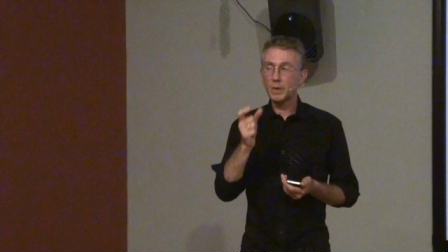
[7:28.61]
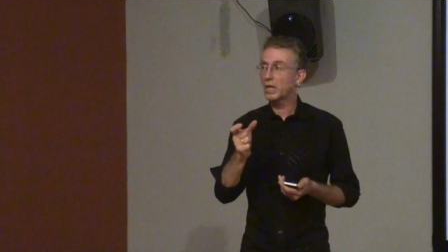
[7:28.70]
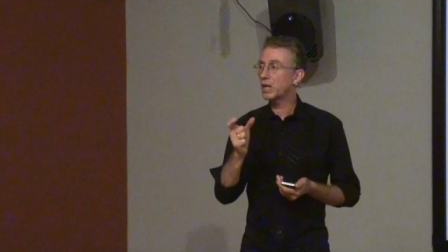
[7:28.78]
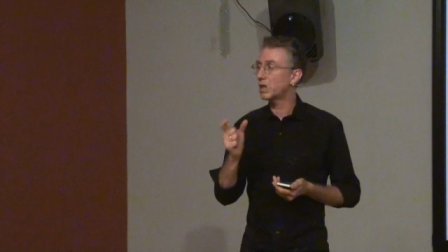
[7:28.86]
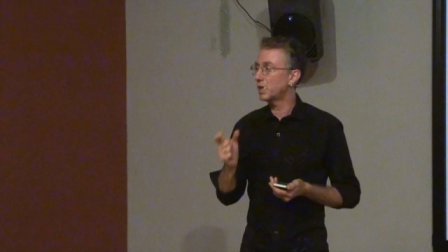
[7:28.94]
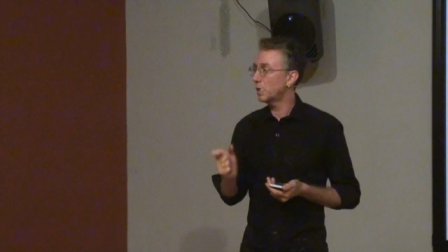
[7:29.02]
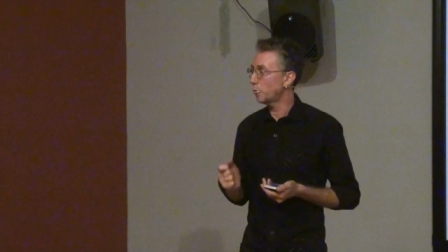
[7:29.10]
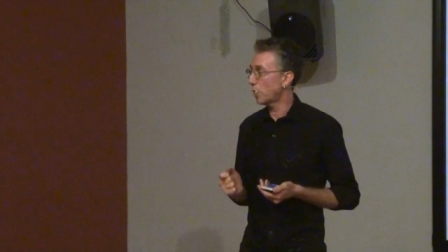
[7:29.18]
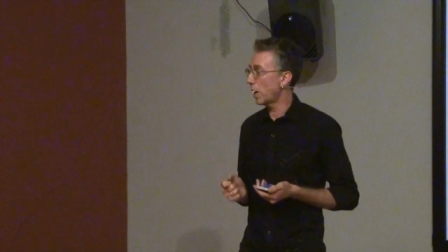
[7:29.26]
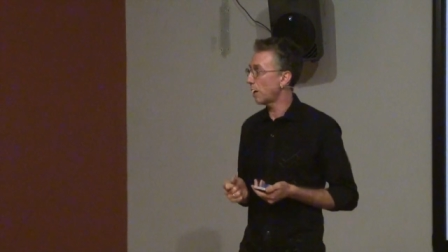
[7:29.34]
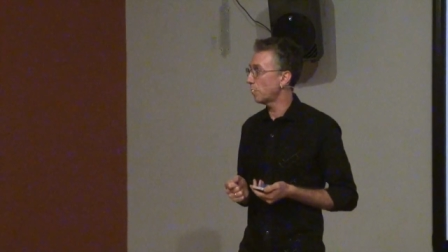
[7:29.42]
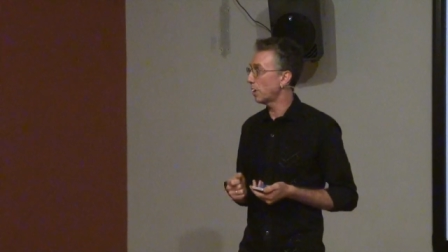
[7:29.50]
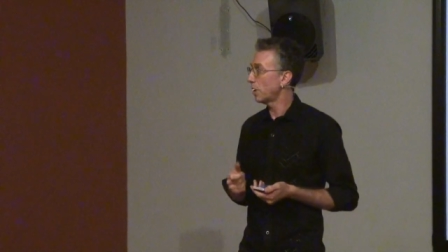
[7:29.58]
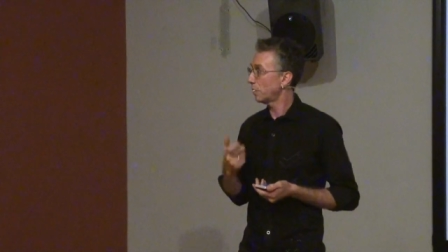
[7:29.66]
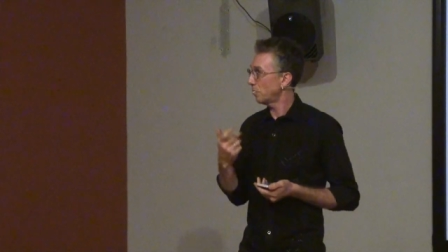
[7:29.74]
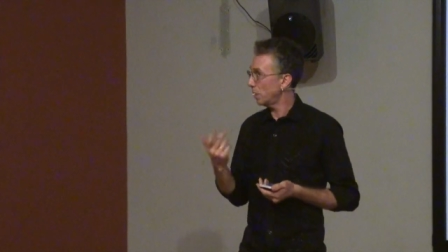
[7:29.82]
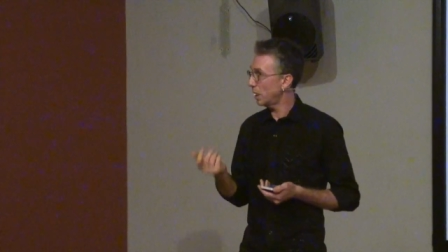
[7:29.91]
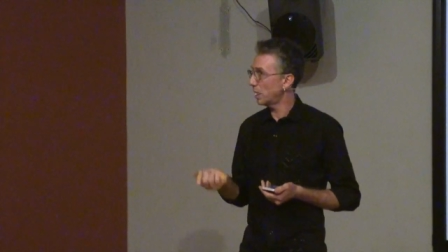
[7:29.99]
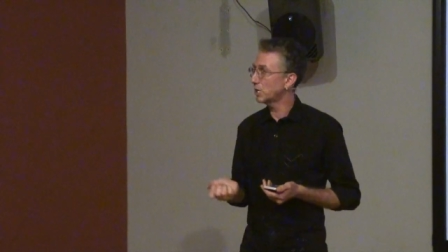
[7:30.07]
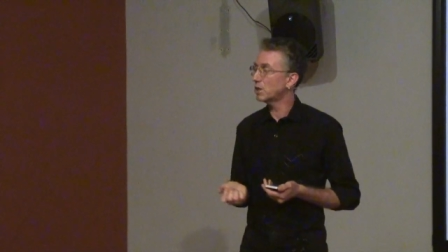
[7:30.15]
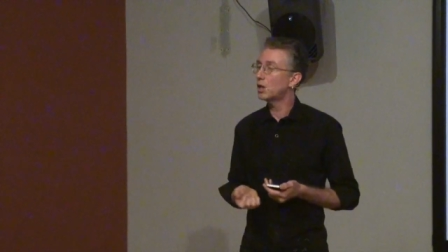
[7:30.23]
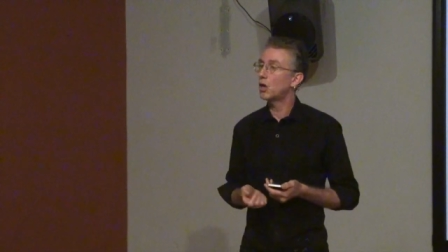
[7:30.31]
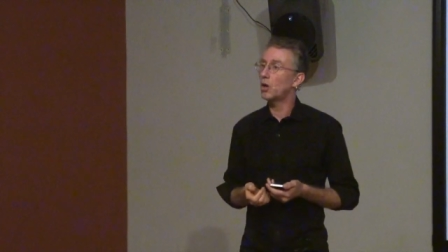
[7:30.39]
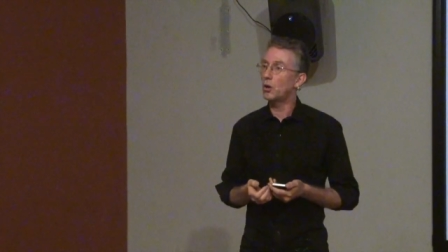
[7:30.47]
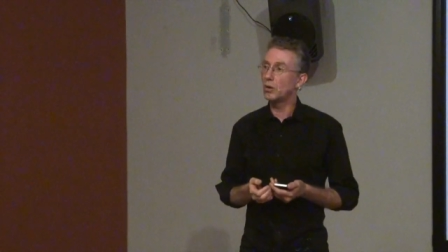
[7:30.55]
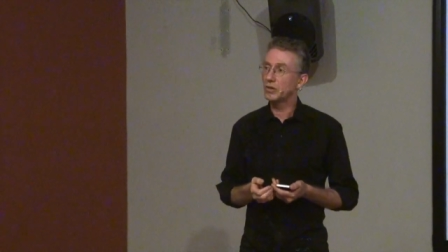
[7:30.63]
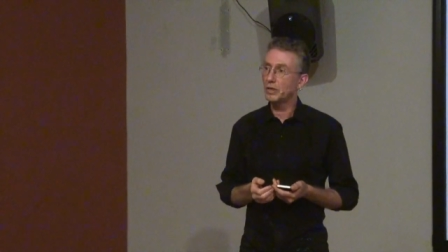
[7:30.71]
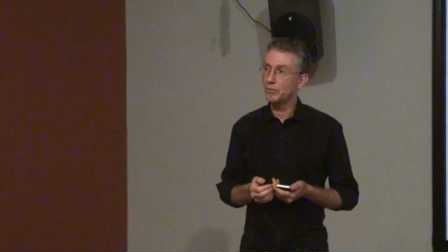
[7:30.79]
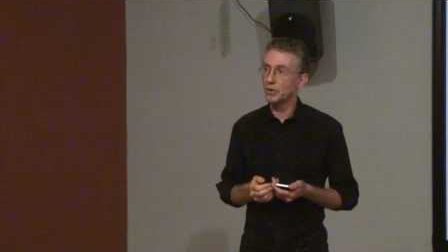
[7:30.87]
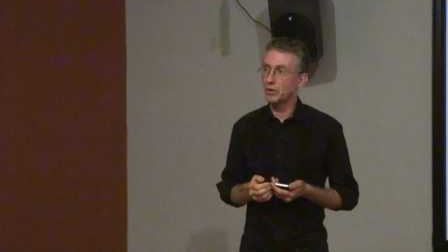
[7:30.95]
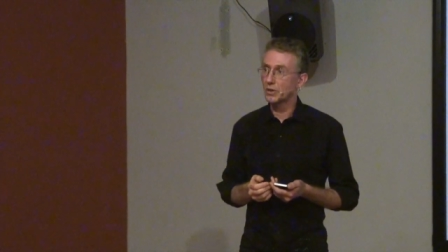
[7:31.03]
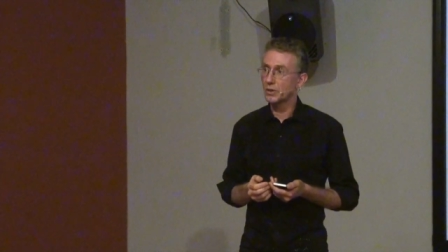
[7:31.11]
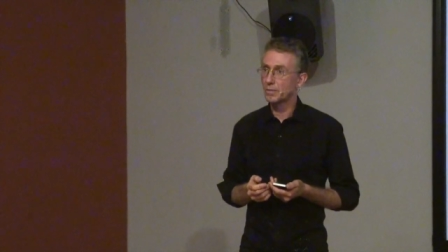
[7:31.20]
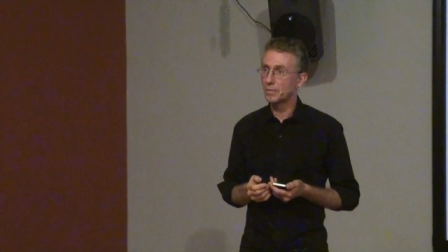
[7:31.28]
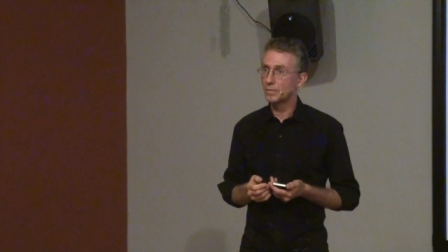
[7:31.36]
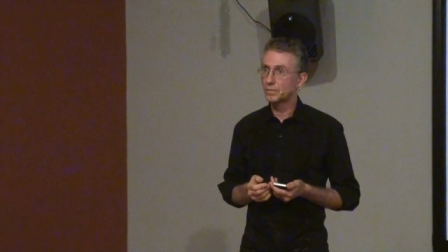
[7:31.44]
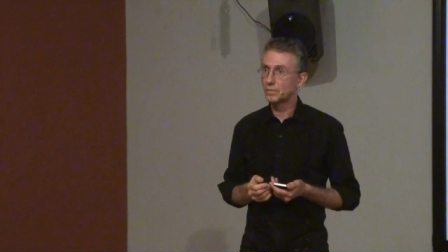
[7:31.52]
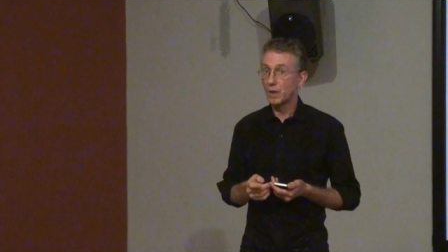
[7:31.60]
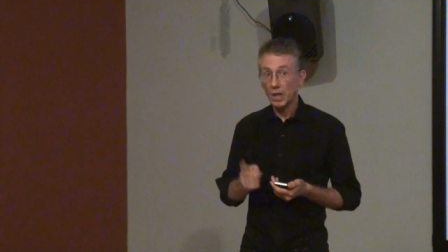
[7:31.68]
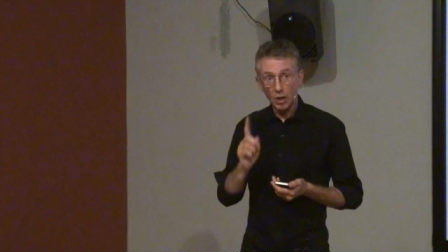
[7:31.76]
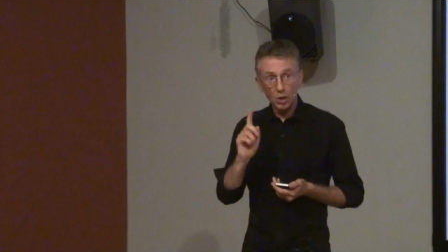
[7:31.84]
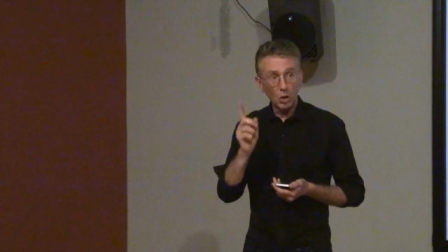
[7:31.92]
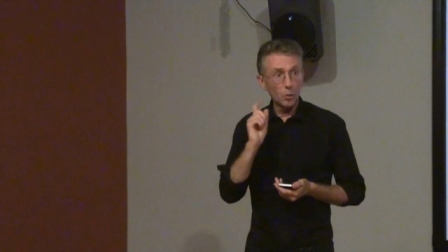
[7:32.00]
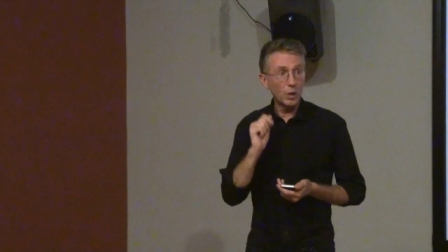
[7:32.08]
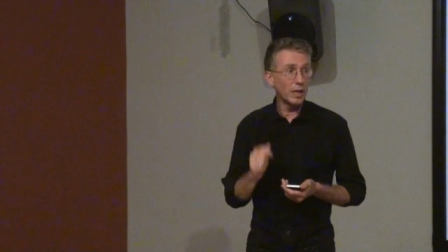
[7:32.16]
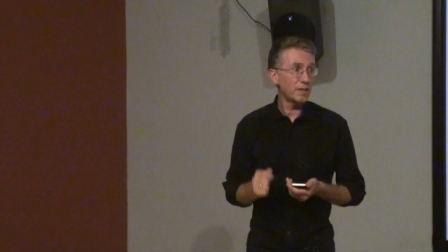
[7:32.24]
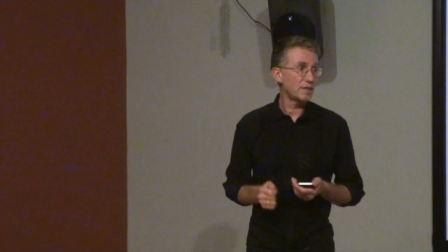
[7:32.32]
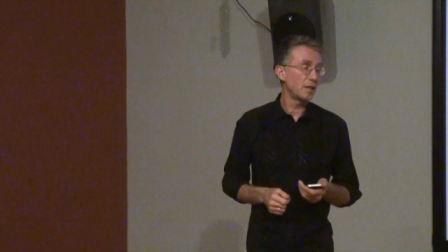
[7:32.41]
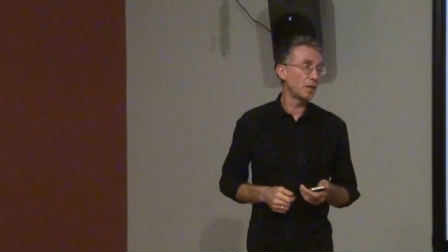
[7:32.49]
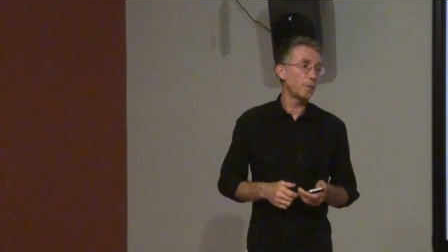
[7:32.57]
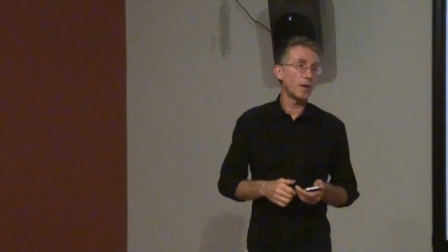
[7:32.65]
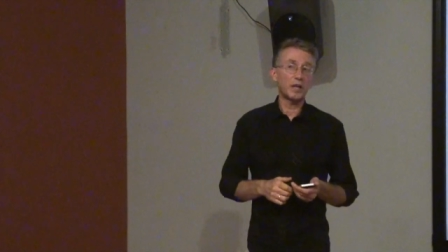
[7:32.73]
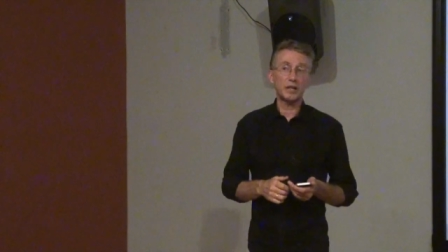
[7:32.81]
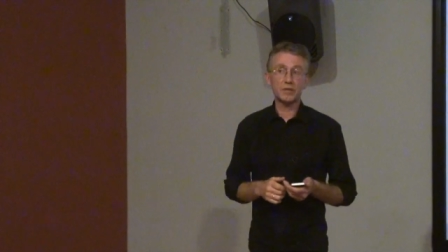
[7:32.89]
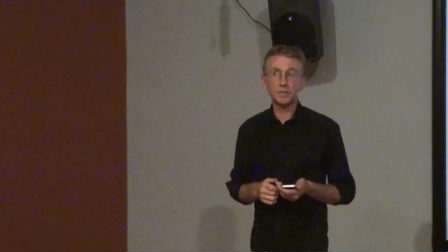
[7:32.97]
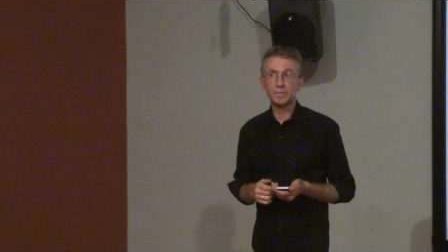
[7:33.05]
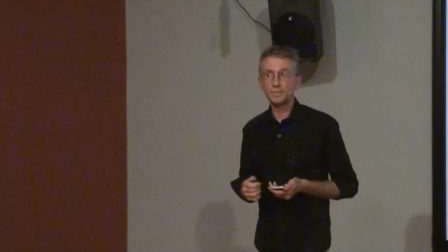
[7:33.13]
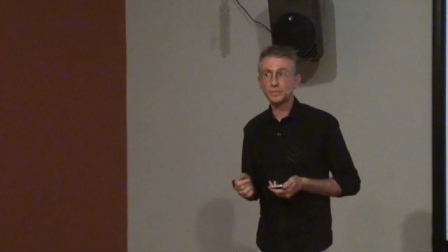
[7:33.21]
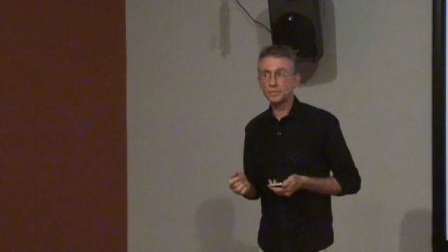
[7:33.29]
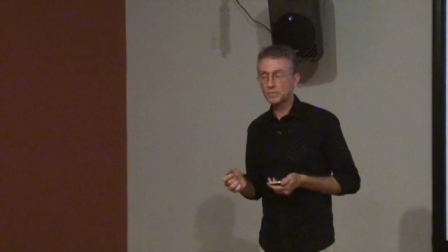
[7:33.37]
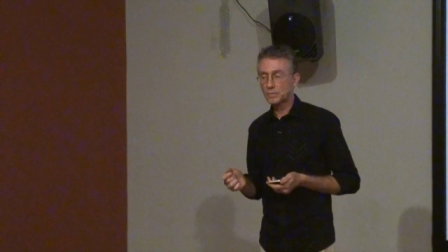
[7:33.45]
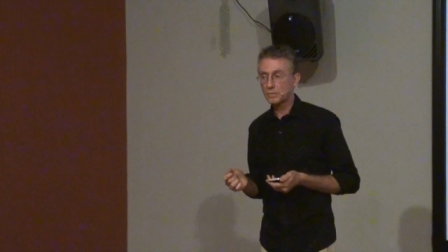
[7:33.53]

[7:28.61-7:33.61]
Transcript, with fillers: speaking in E prime made a whole difference. One last thing about it.